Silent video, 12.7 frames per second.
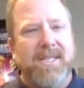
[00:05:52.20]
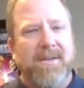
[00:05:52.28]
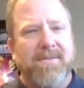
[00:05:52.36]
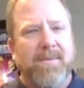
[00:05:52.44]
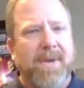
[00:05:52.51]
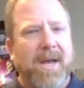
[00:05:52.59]
for
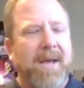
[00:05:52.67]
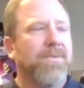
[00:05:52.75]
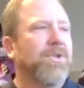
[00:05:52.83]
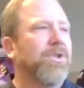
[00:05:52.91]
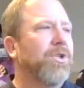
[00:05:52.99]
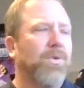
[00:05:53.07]
myself
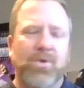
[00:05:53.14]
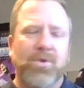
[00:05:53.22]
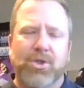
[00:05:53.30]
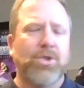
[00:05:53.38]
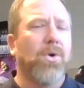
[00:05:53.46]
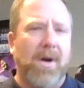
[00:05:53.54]
sometimes?
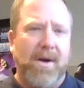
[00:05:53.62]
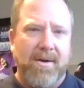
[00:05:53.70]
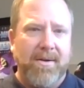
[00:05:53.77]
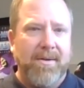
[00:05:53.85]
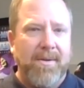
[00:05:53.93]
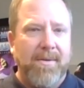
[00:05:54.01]
Sure,
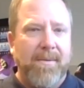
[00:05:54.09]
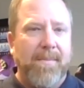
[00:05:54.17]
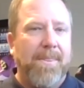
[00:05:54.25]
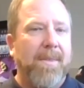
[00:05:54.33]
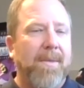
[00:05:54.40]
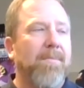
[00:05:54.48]

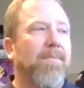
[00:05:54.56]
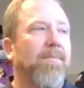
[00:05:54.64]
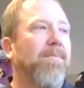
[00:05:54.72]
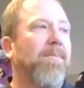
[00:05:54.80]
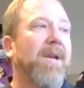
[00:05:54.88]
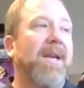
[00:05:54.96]

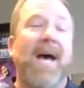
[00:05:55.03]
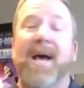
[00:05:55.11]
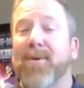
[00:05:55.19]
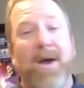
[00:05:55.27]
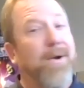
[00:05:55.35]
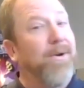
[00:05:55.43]
but
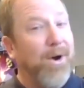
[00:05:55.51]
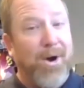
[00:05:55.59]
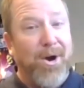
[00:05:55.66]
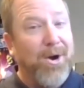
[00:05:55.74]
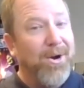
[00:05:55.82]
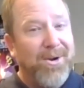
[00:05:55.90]
not around
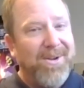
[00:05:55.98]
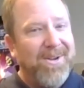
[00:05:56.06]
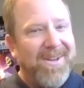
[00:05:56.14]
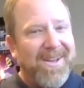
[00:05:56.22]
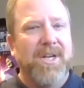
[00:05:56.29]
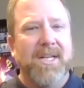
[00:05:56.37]
her.
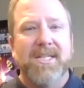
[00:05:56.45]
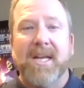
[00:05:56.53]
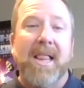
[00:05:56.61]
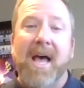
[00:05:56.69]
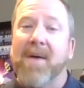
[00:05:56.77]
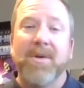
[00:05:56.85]
She doesn't
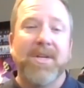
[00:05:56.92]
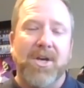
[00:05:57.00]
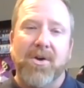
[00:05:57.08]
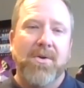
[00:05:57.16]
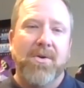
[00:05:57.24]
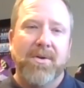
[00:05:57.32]
allow me
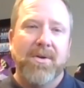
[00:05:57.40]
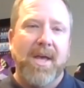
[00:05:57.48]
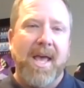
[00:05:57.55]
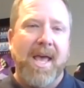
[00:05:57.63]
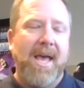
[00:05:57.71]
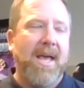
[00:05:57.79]
to.
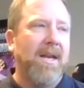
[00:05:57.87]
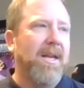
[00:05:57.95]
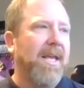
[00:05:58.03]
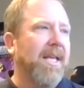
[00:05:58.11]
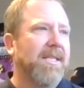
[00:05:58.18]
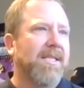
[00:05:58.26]

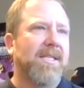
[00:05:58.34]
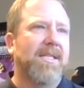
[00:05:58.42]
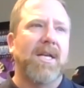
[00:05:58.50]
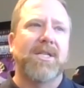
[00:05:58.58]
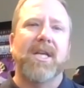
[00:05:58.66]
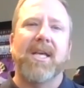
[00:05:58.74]
And it's
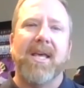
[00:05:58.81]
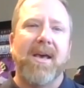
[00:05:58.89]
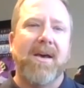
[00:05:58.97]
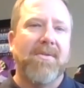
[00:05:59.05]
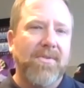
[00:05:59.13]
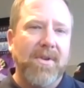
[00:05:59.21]
such a
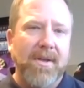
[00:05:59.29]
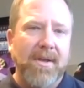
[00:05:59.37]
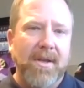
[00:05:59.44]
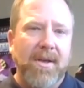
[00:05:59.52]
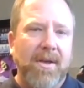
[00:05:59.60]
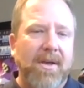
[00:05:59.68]
gift.
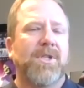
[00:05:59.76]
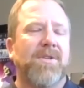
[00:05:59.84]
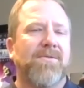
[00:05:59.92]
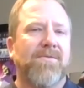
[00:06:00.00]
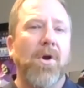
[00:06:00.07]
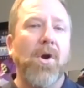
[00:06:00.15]

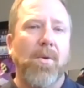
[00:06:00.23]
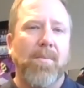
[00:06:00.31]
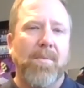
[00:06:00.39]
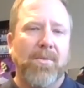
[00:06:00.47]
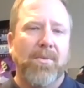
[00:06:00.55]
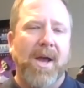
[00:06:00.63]
She's
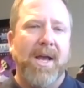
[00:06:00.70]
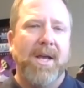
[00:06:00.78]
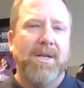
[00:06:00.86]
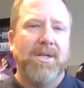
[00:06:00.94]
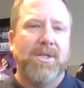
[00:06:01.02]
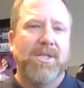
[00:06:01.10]
firm,
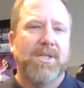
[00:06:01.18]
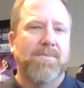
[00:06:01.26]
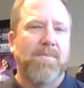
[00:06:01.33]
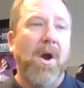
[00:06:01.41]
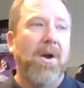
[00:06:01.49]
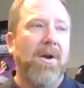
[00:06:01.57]
right? She's
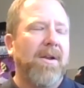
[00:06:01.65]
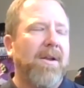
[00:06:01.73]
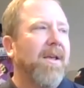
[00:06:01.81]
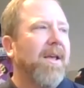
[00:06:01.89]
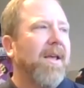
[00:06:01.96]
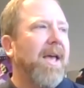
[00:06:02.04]
smart.
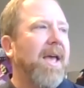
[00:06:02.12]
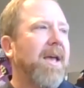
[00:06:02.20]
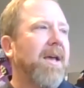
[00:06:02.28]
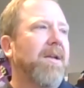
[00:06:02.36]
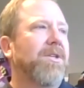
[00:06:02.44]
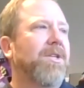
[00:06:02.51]

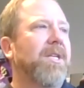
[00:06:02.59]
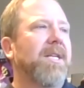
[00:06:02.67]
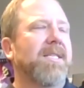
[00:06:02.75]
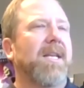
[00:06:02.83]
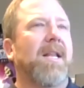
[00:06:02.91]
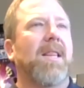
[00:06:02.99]
And she
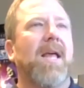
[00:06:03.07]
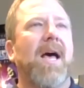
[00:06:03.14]
doesn't